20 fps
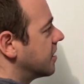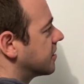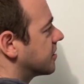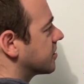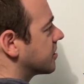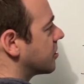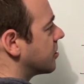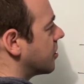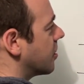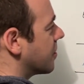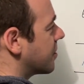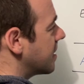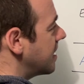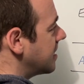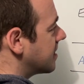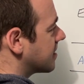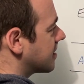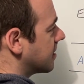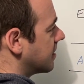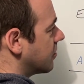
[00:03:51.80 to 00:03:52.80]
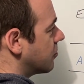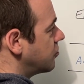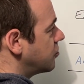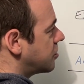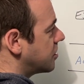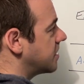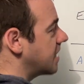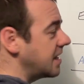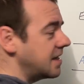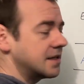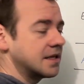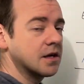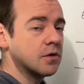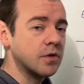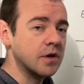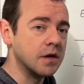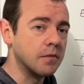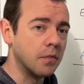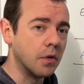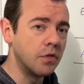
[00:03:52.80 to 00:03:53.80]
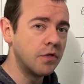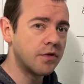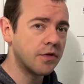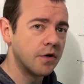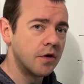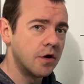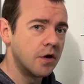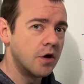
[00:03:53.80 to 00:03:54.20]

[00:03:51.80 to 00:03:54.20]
So this £180 a month